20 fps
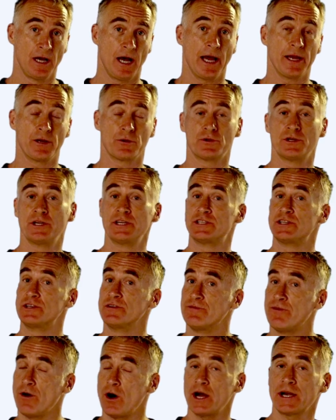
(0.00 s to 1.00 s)
and you'll need to
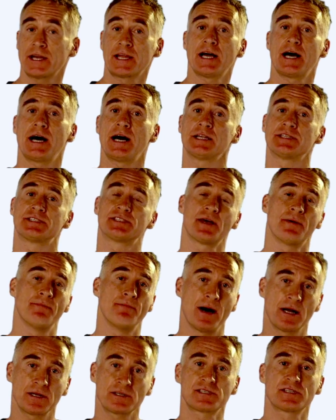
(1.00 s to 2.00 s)
divide cards
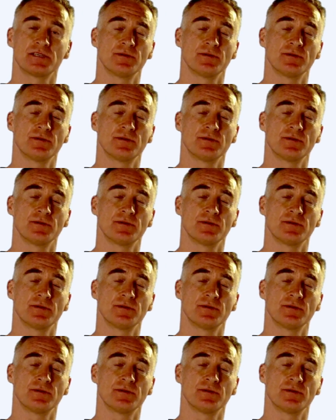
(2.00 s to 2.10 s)
amongst